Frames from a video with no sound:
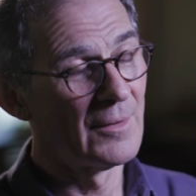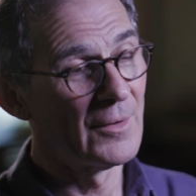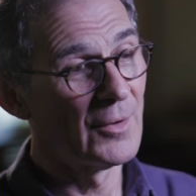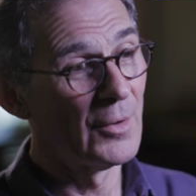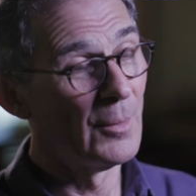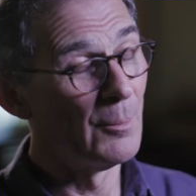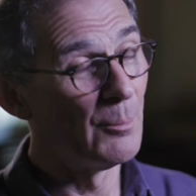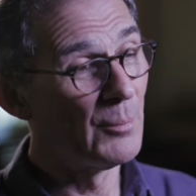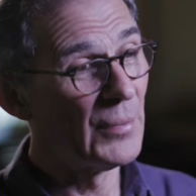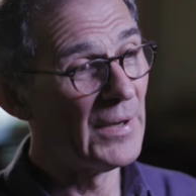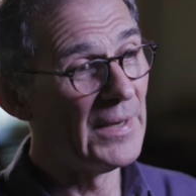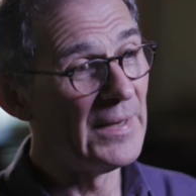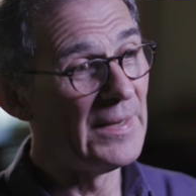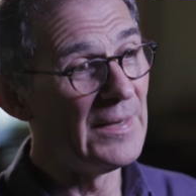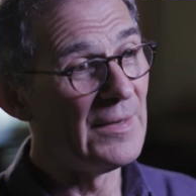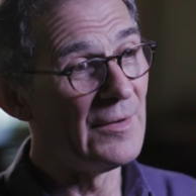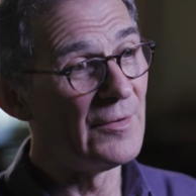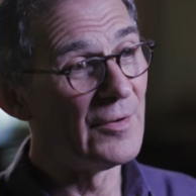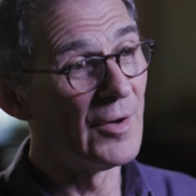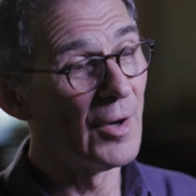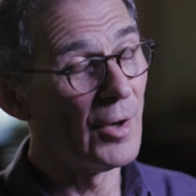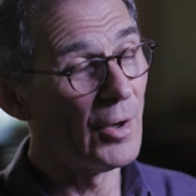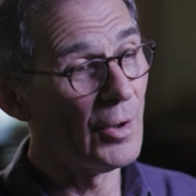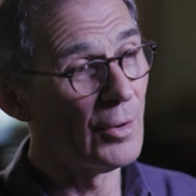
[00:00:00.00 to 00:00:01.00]

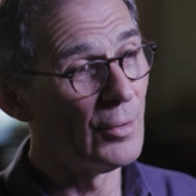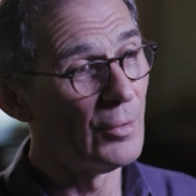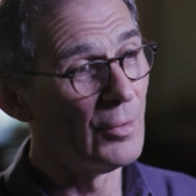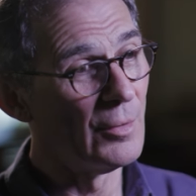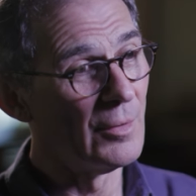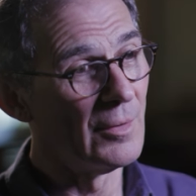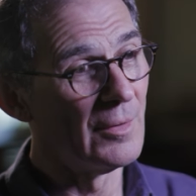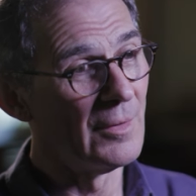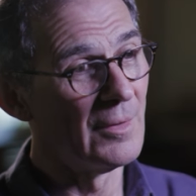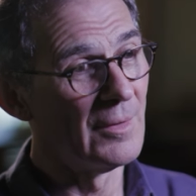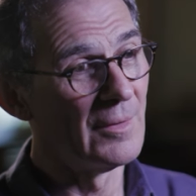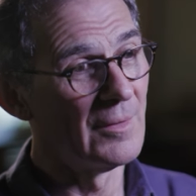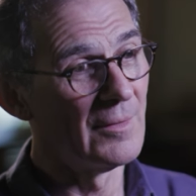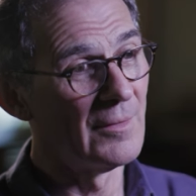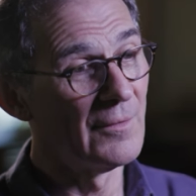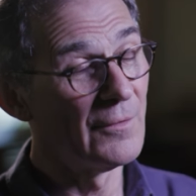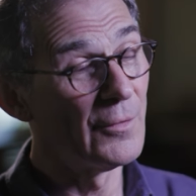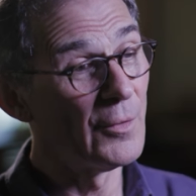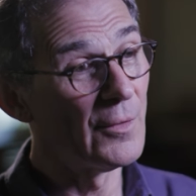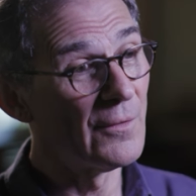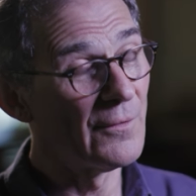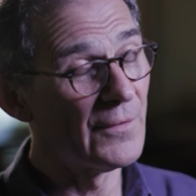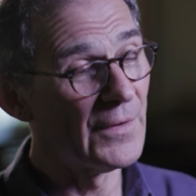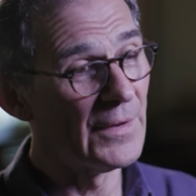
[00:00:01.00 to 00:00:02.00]
Complete, whole,
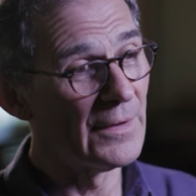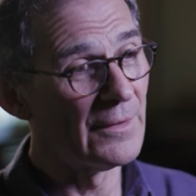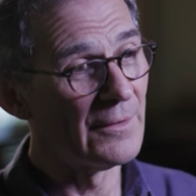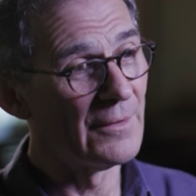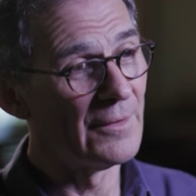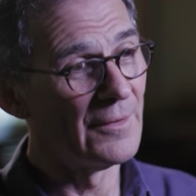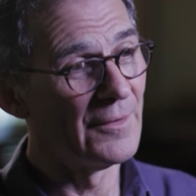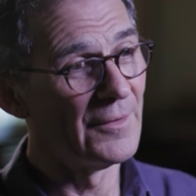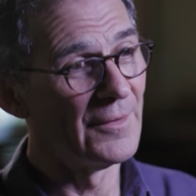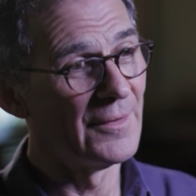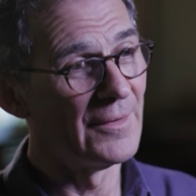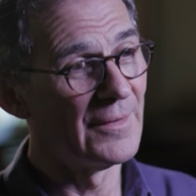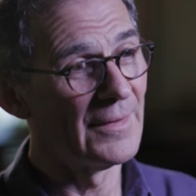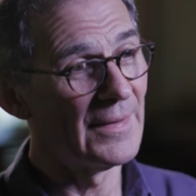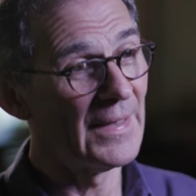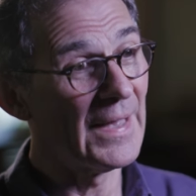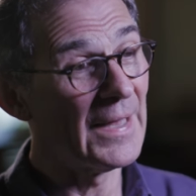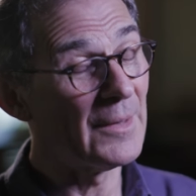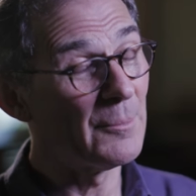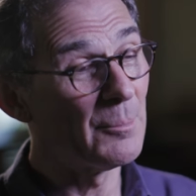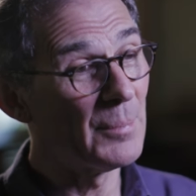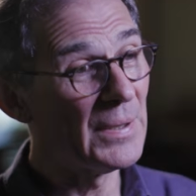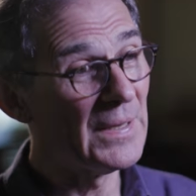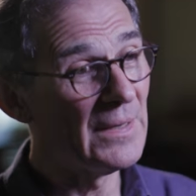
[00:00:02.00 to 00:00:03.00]
fulfilled,
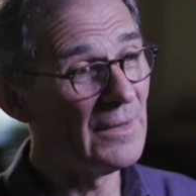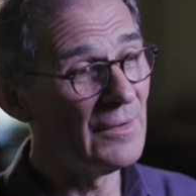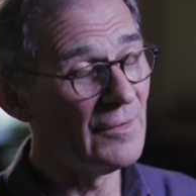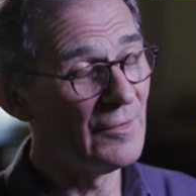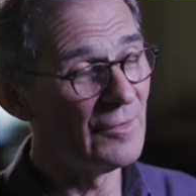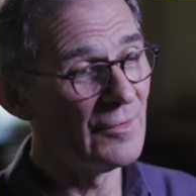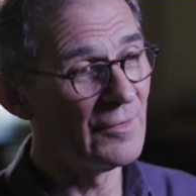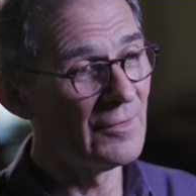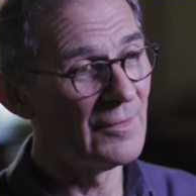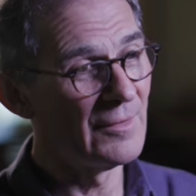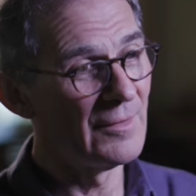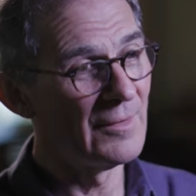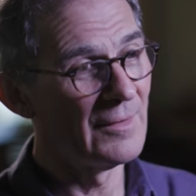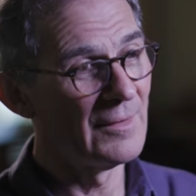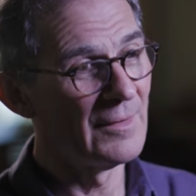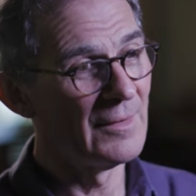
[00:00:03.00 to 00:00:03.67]
at peace.